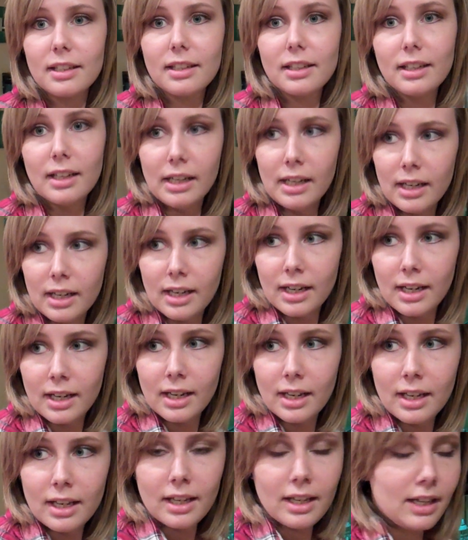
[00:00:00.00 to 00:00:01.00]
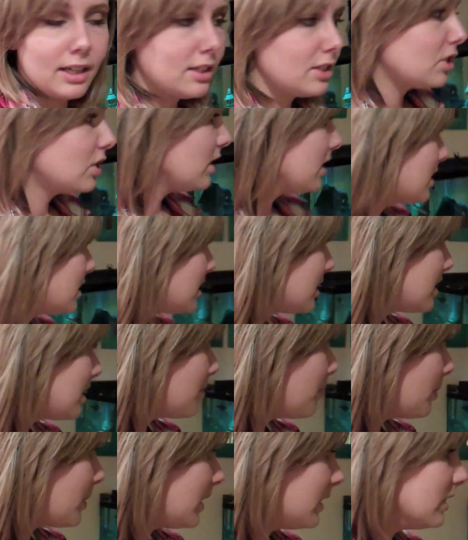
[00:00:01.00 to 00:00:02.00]
It's just a
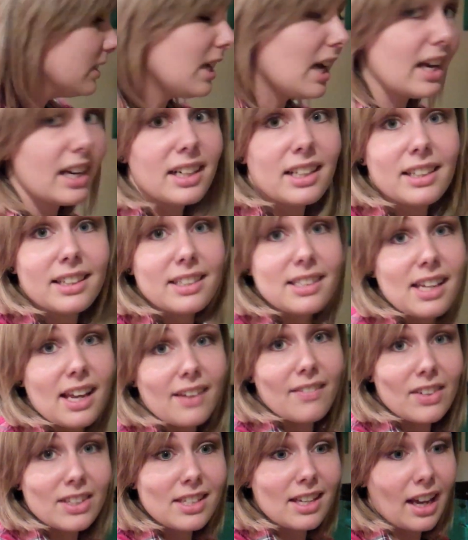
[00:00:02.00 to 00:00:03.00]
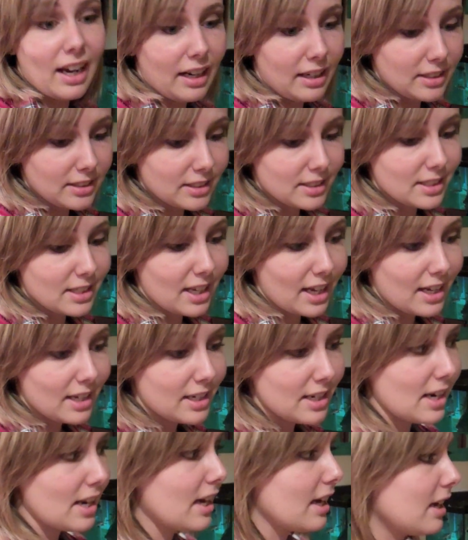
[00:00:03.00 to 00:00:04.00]
typical night at the Davis house,
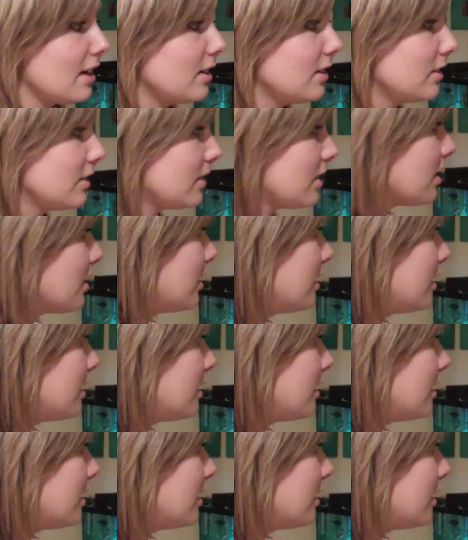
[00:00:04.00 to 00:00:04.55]
hanging out.